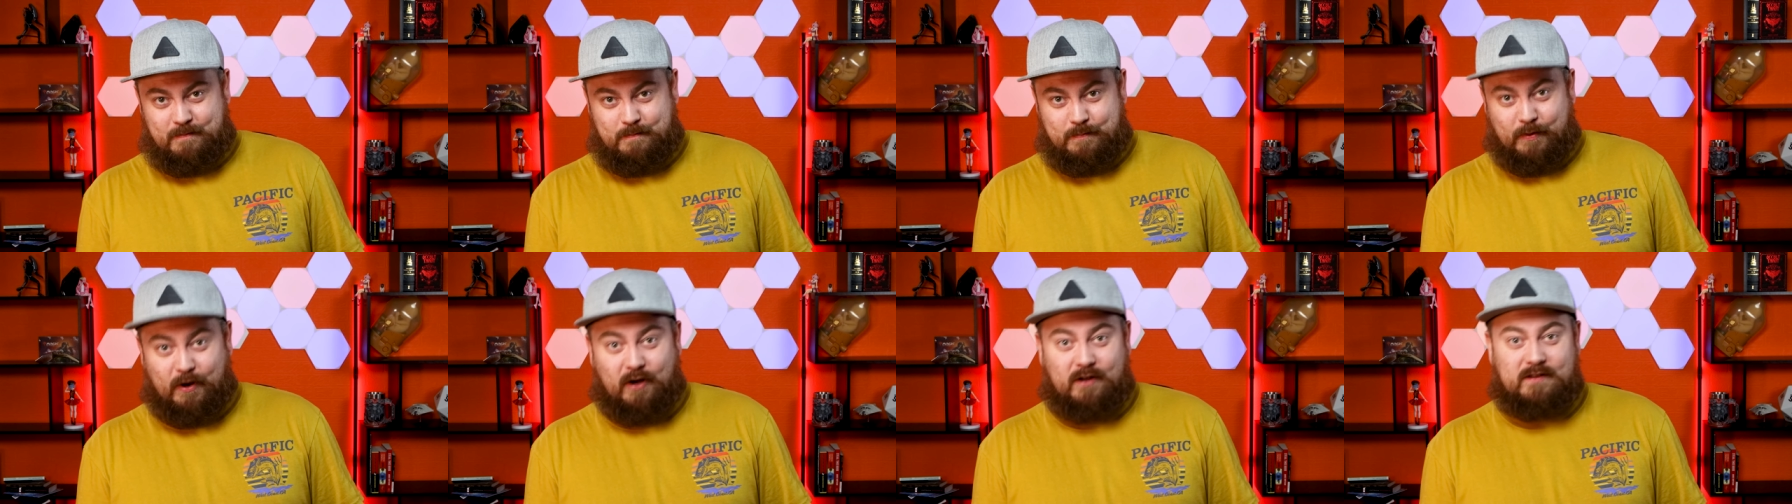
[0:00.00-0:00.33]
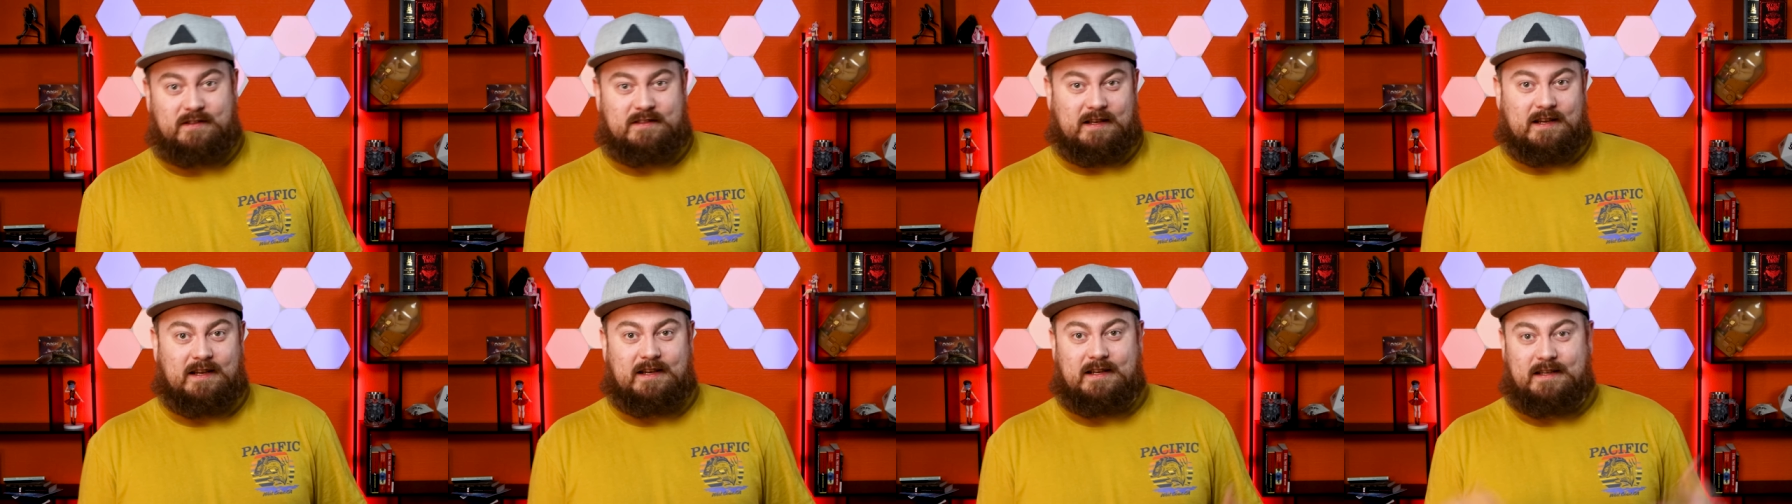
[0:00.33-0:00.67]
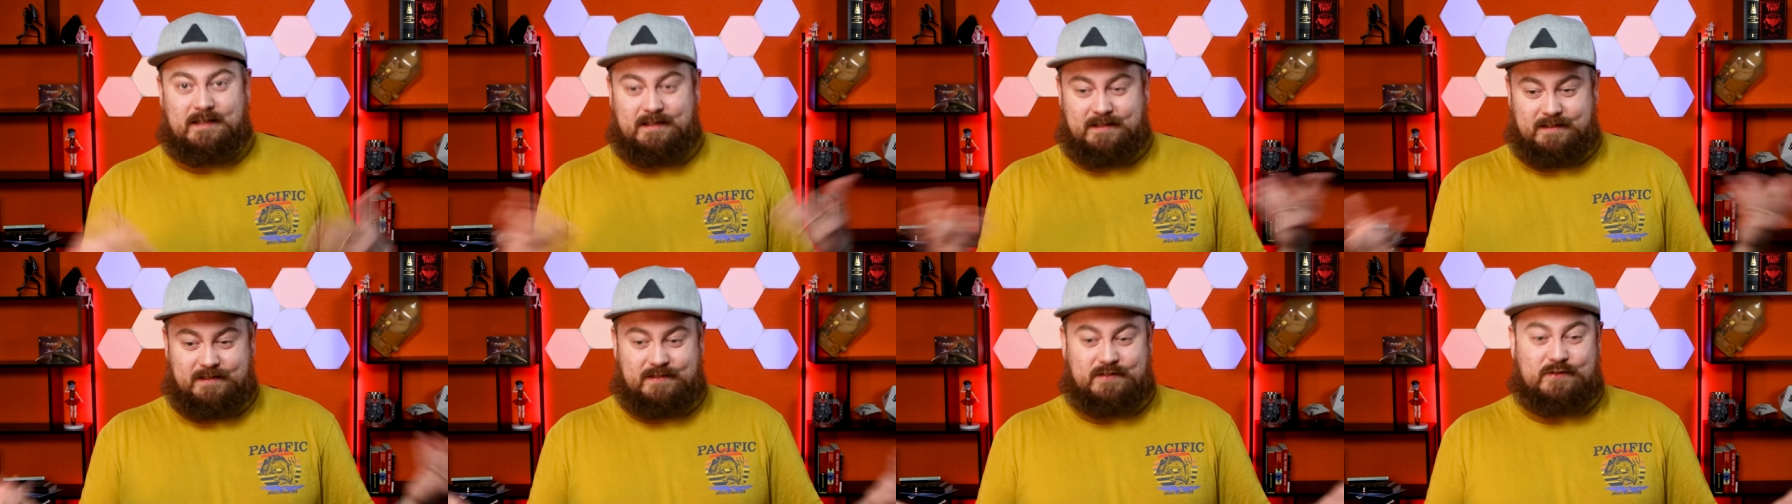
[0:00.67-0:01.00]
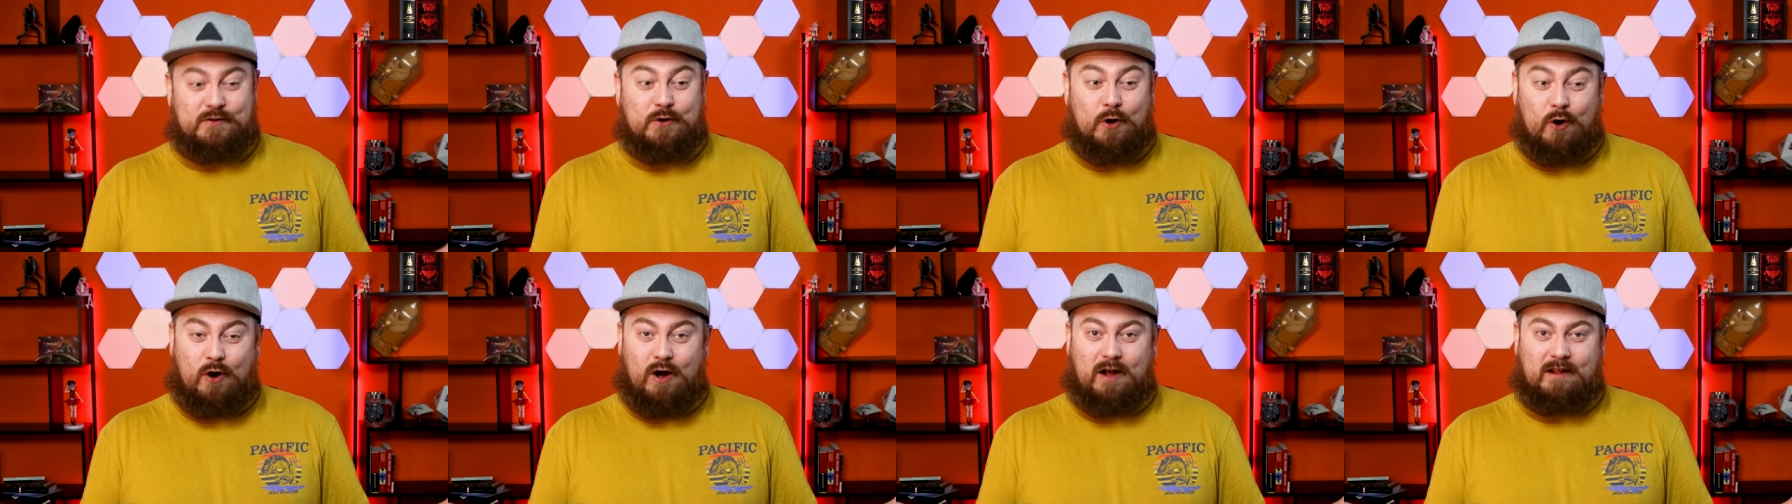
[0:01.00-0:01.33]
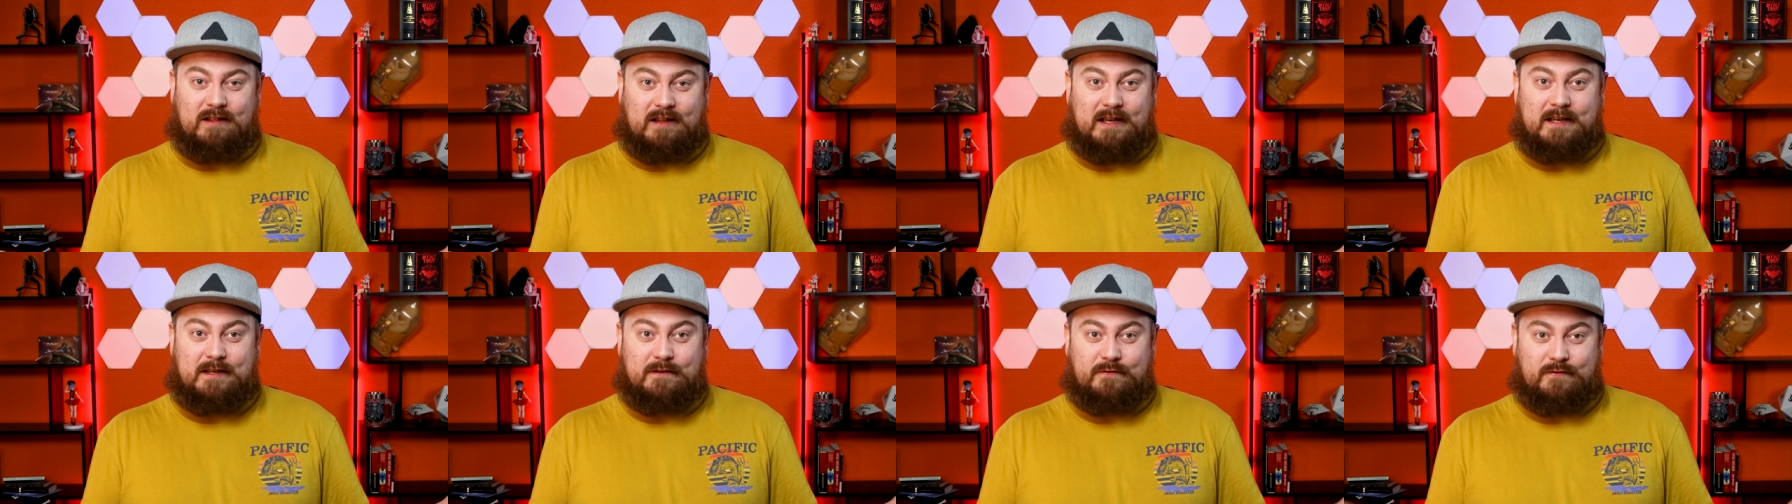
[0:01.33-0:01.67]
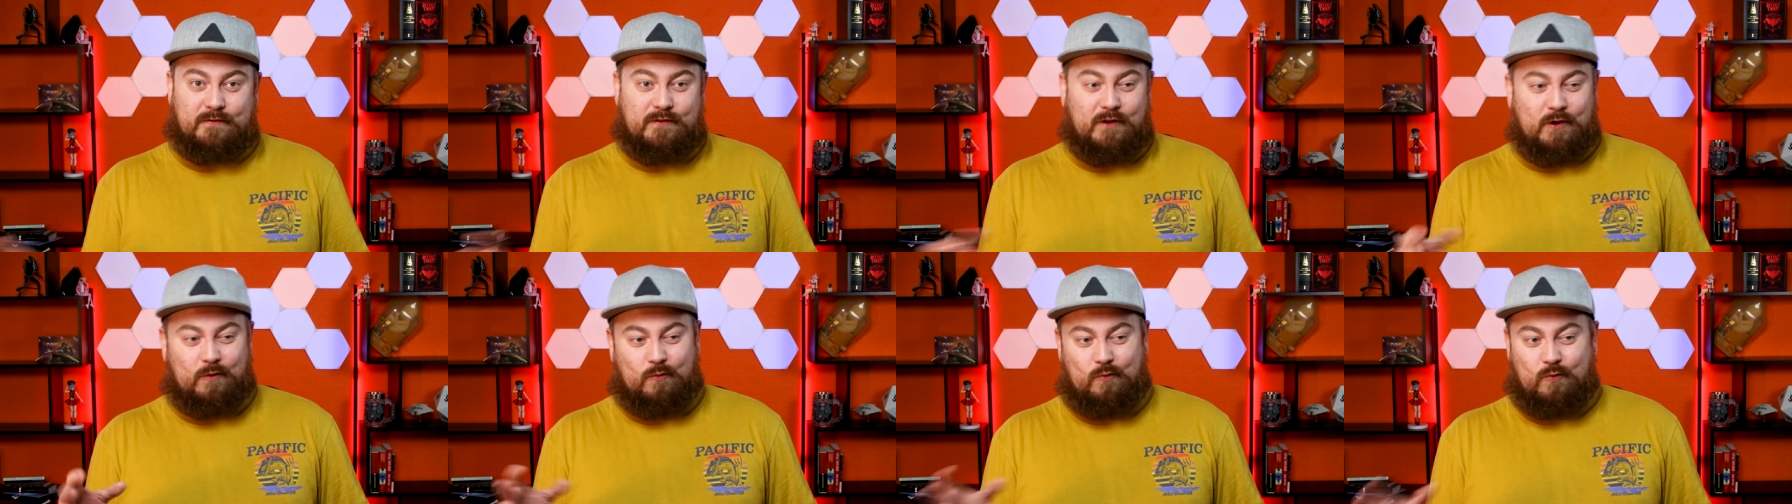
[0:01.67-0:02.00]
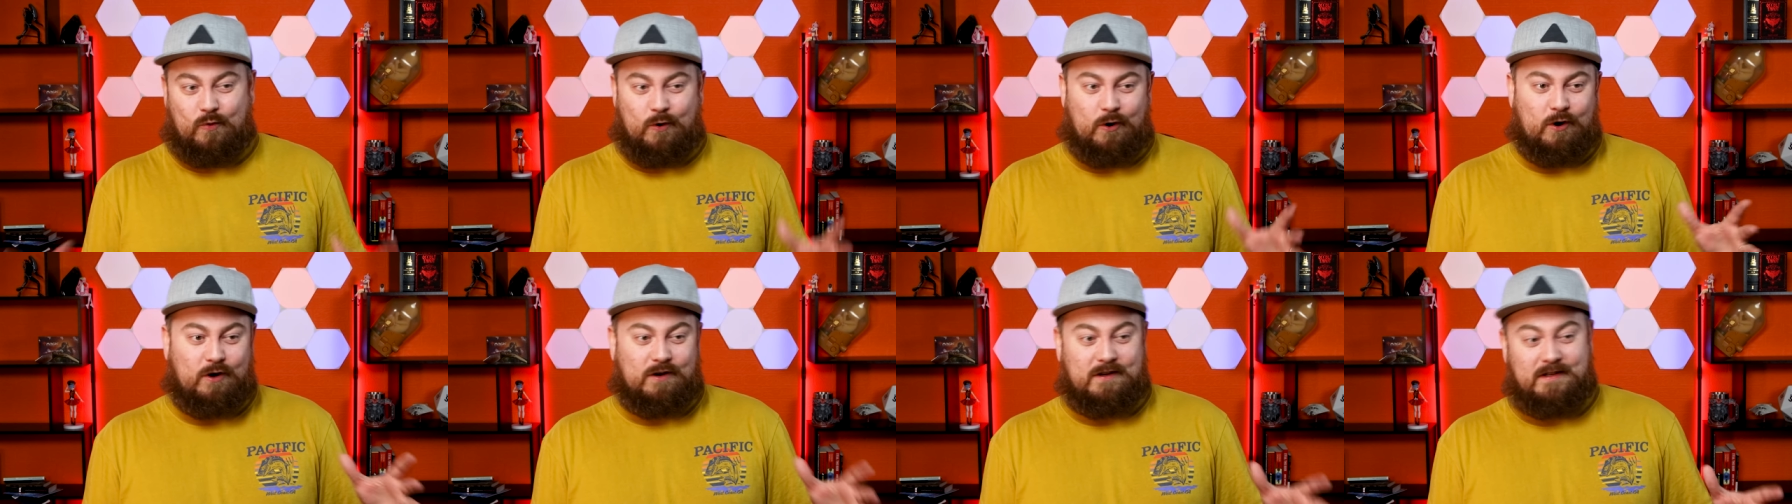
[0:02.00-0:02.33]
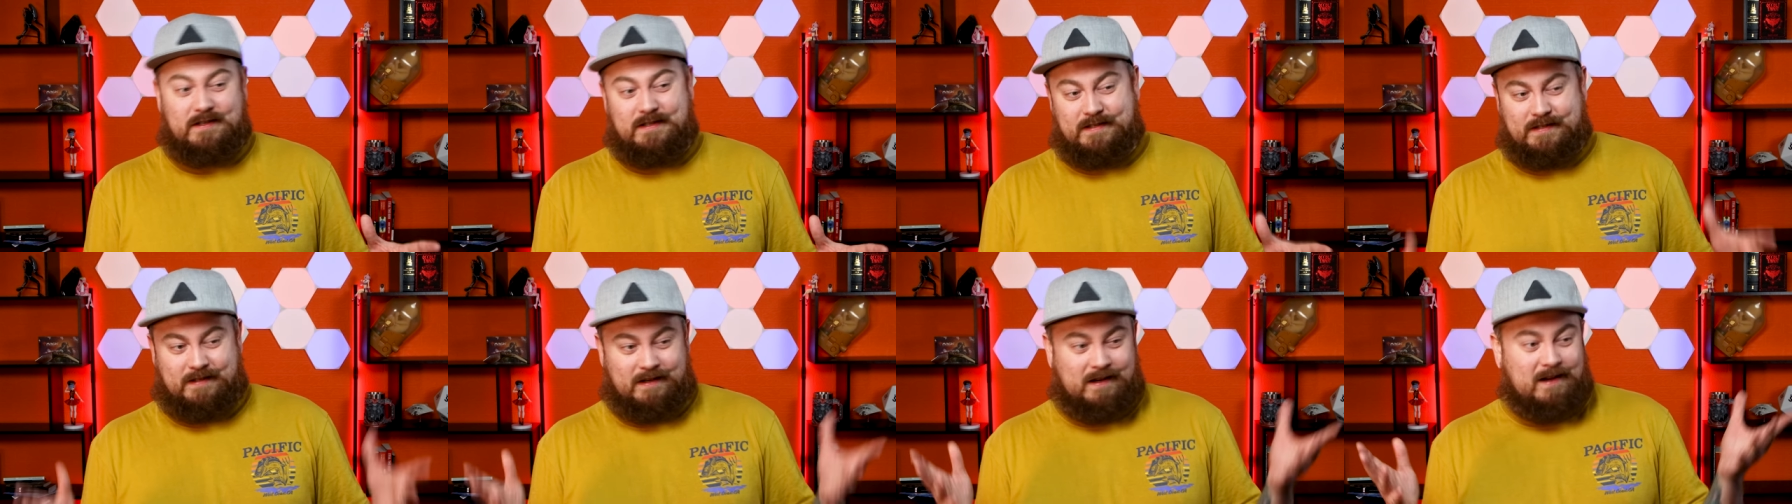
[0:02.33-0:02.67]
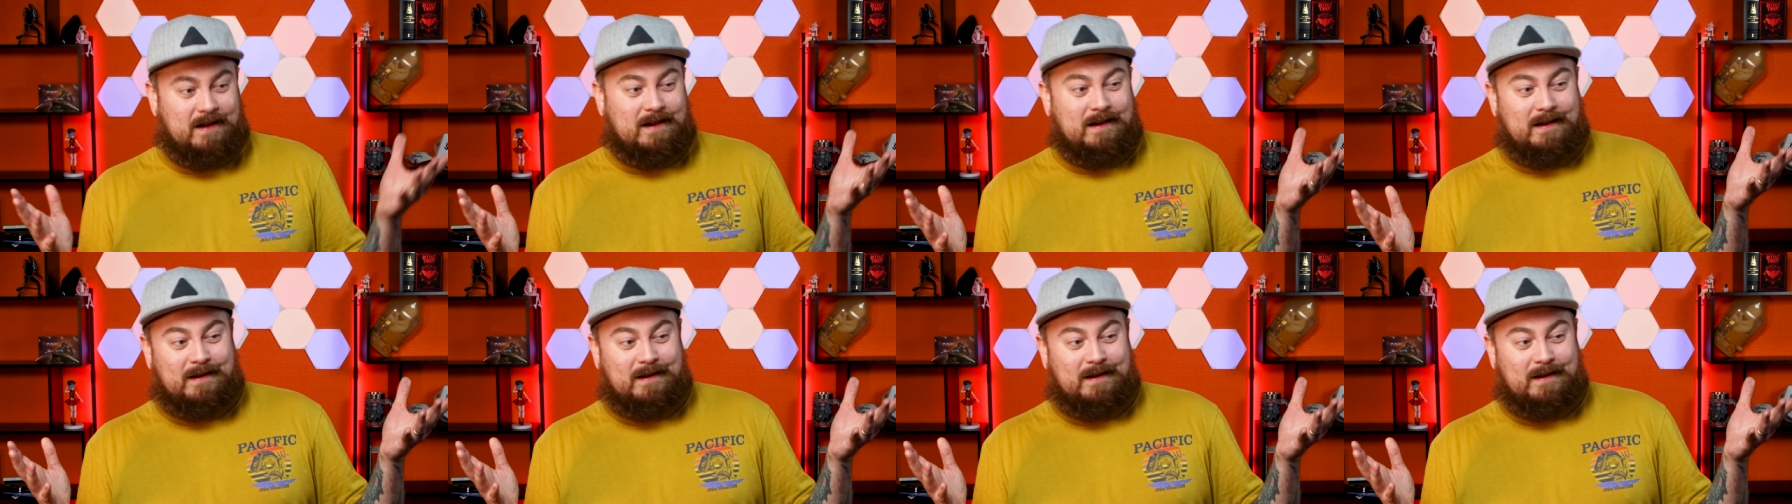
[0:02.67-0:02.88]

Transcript: but it is not a life that was